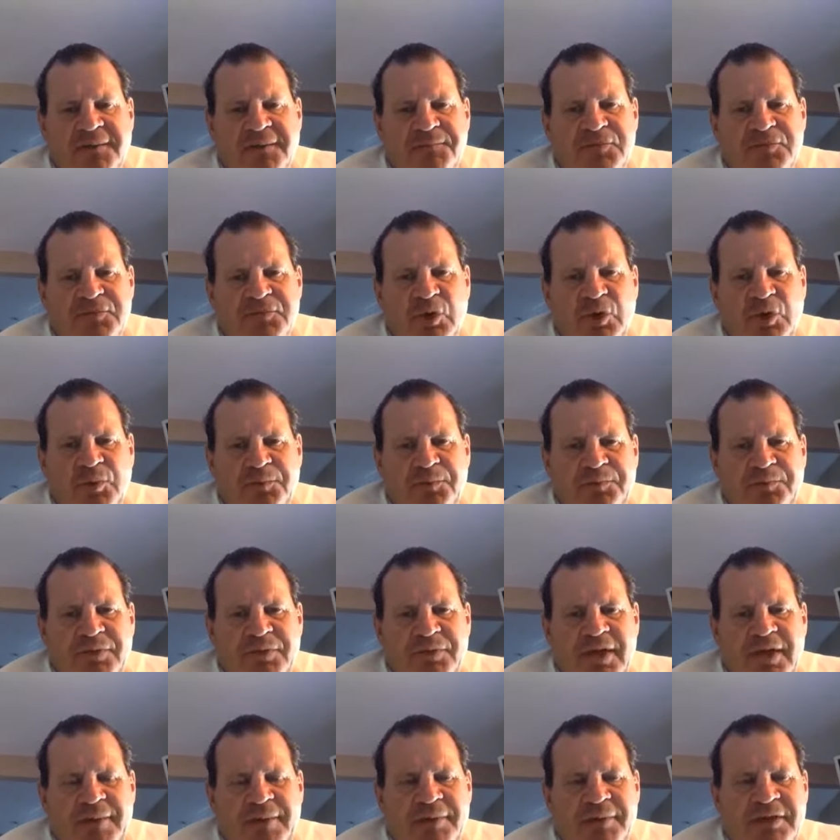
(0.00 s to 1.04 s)
So,
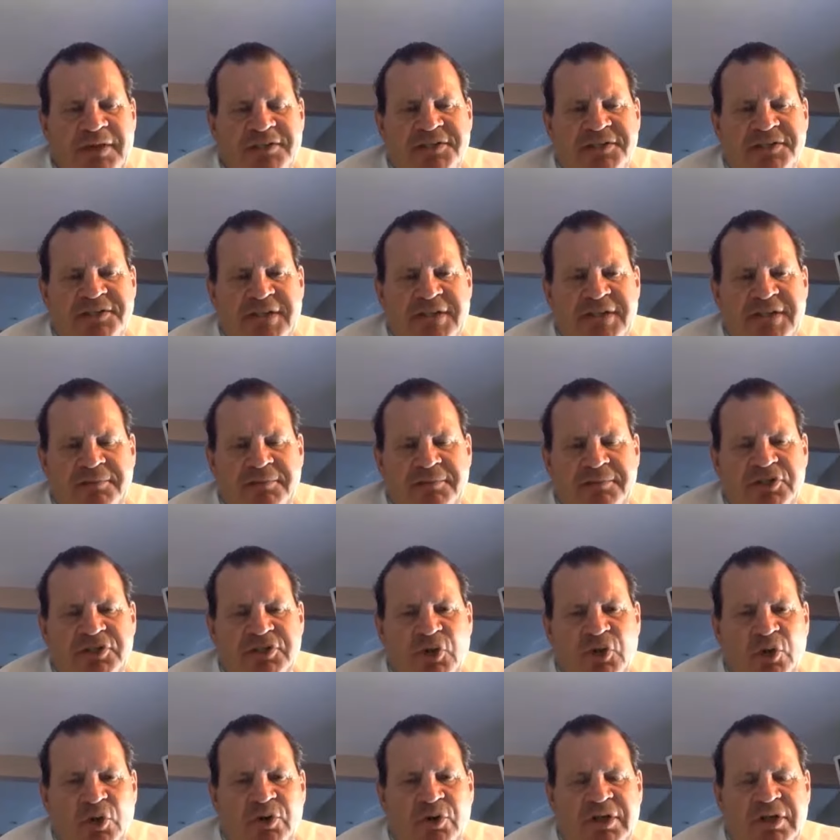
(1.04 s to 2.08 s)
he's the second best
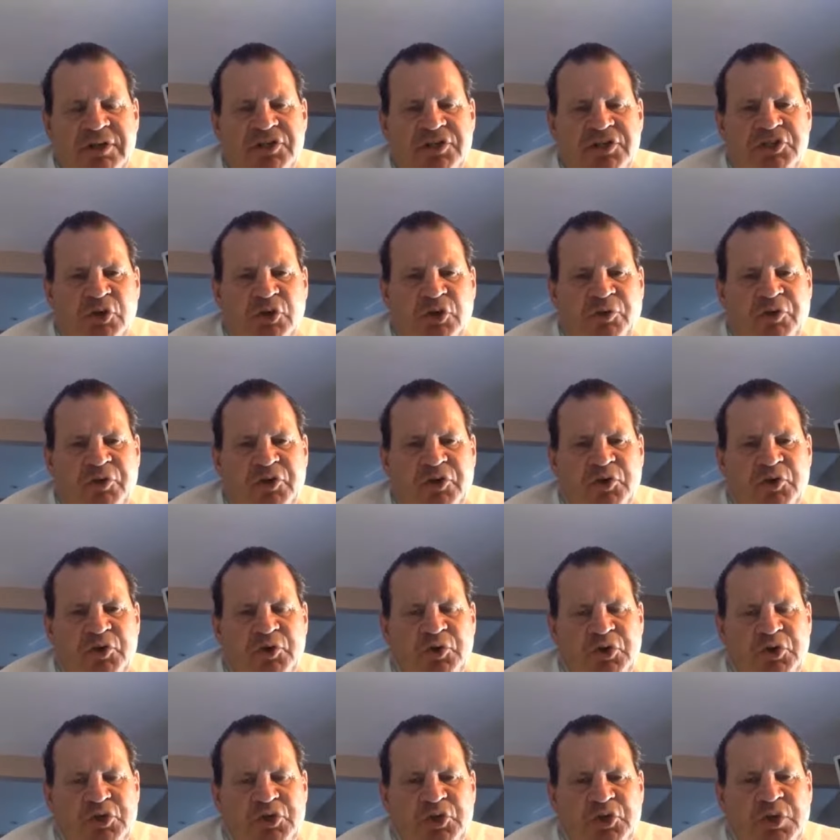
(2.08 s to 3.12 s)
goalie in the Soviet
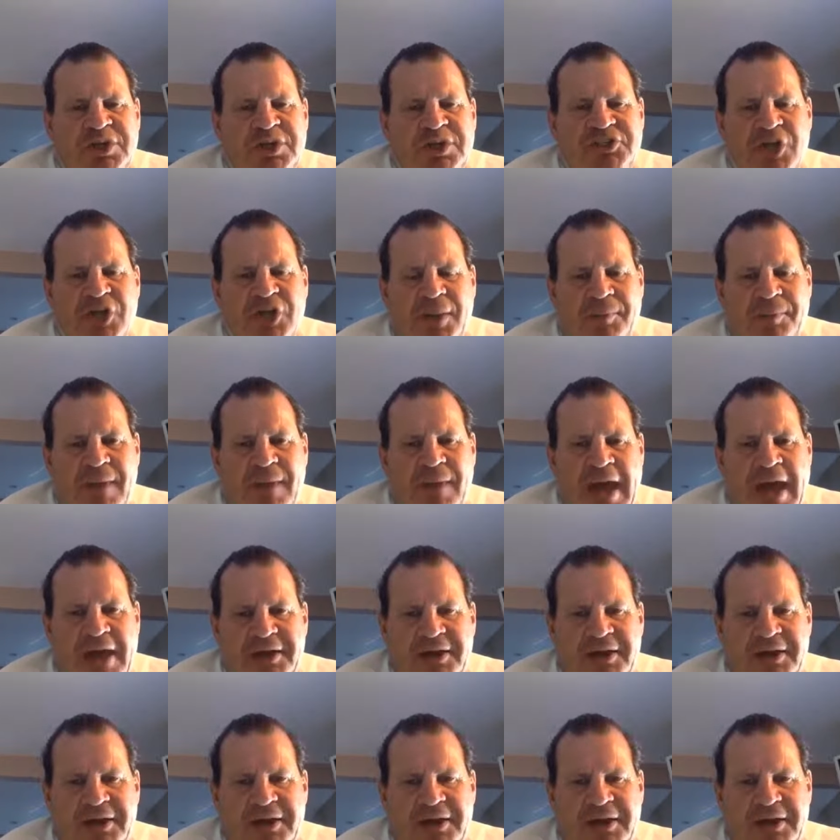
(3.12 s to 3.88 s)
Union, so he's not bad.